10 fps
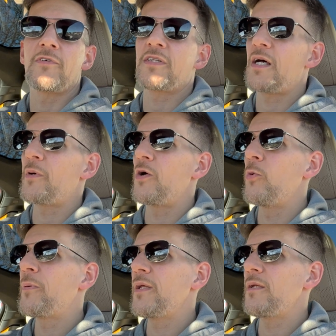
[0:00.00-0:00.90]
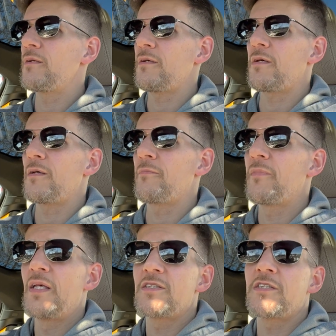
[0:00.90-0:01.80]
time I open it.
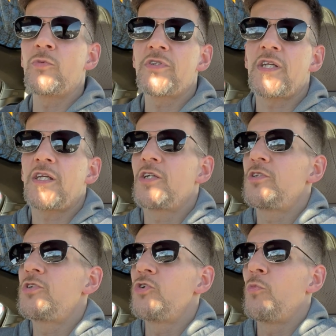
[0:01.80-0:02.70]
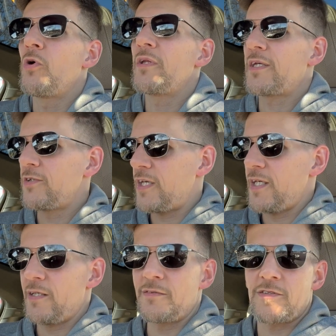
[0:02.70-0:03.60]
Still wish it could do more, like you
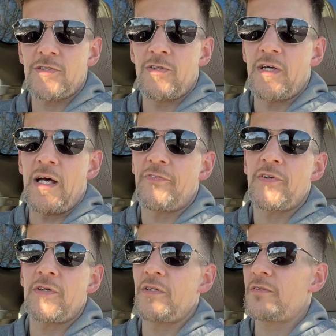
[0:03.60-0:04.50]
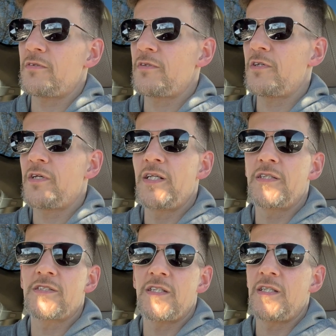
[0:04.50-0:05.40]
can't turn off your
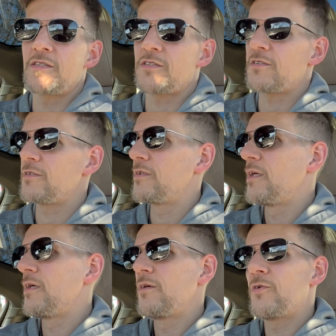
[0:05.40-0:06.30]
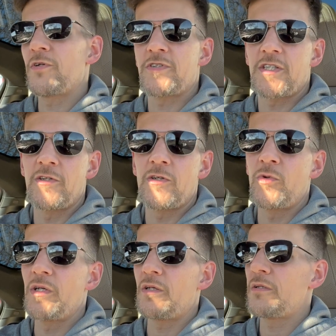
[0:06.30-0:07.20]
heated seats or your steering
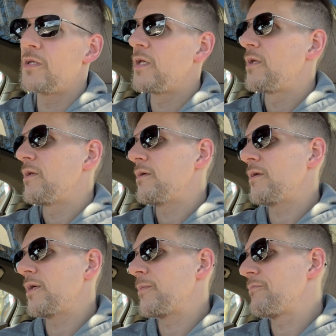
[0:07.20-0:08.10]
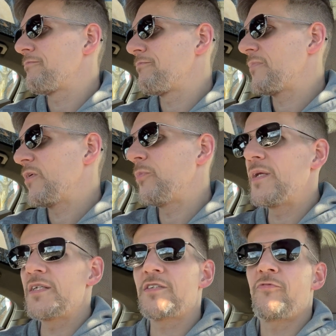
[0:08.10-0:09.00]
wheel. It would be
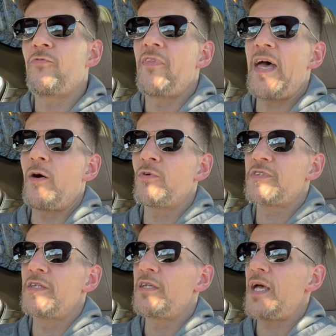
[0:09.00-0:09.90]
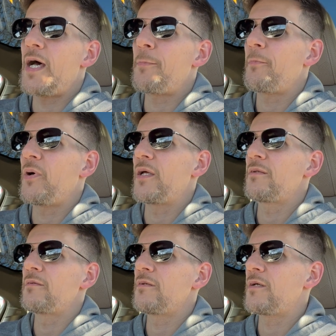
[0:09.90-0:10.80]
nice if that was in the app, but
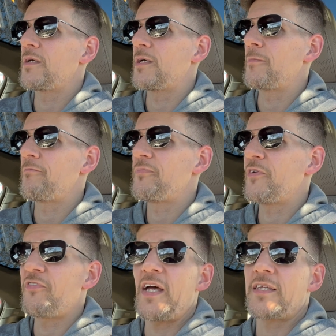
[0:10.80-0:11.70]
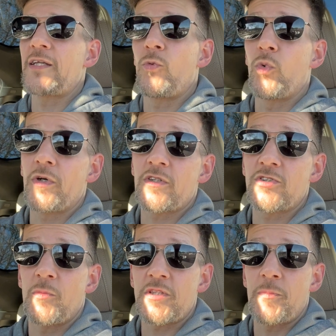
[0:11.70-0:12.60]
the fact that it works
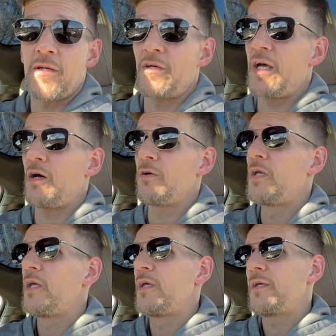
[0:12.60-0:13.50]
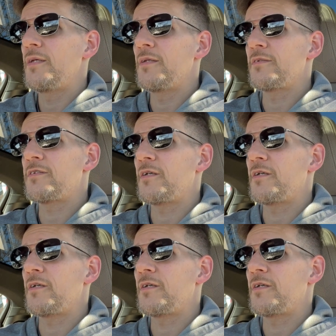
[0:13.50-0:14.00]
so much better now is